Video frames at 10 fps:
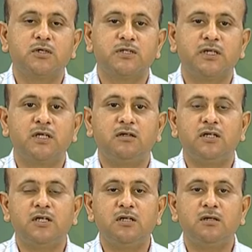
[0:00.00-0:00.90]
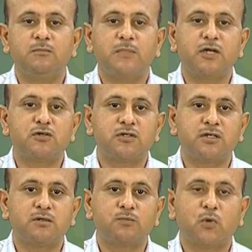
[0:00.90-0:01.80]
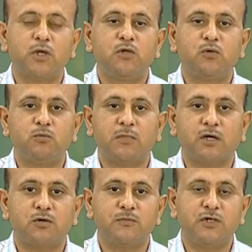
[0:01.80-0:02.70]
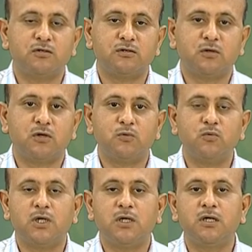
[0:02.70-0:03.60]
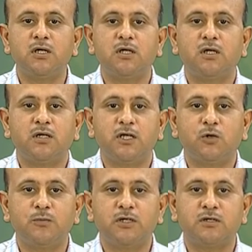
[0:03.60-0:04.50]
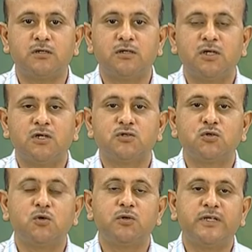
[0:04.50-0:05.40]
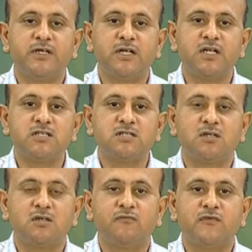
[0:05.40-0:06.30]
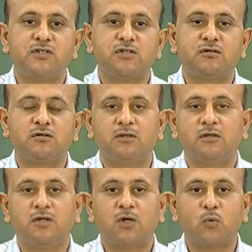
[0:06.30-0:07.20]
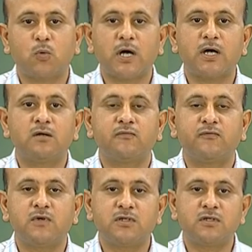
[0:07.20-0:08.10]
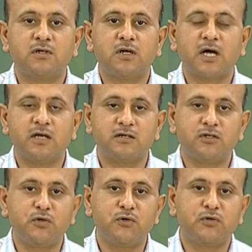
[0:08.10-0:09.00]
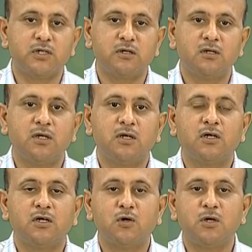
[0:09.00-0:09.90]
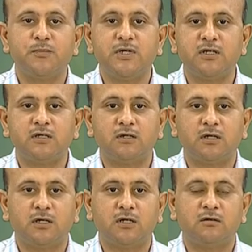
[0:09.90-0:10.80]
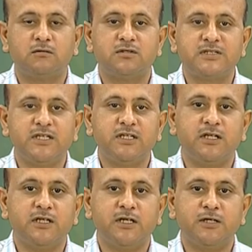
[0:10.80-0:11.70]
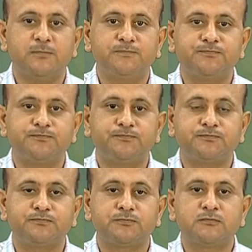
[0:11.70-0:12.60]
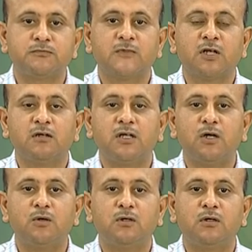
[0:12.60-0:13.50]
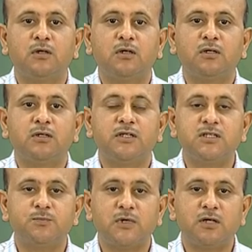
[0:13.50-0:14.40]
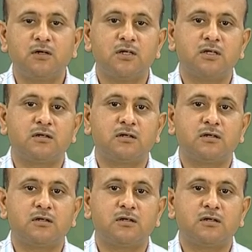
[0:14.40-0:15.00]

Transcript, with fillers: say little better than 0.2 micrometer or 200 nanometer. So, details which require further higher resolution cannot be uh, seen in here. Now, this particular